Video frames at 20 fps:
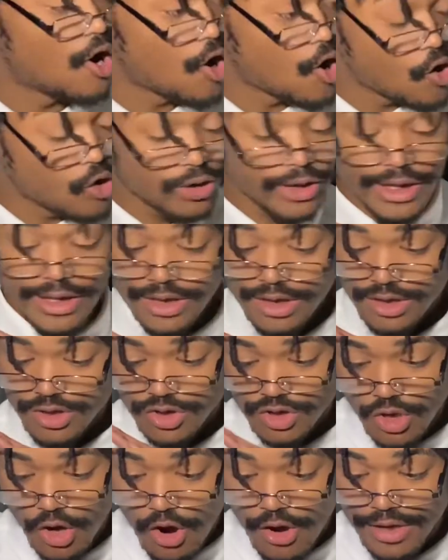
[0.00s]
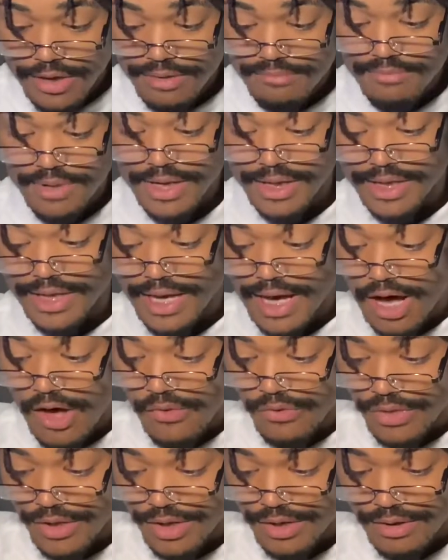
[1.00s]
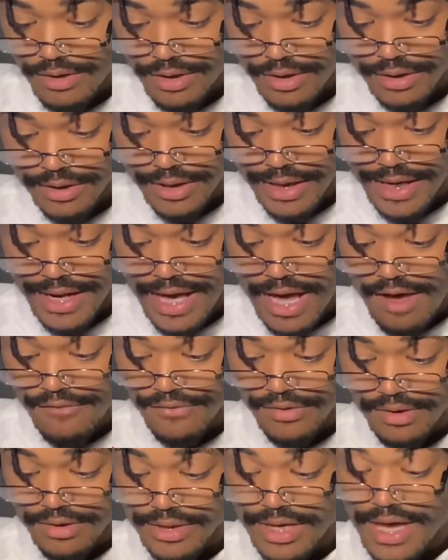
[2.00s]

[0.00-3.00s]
only talking monkey out there that I have that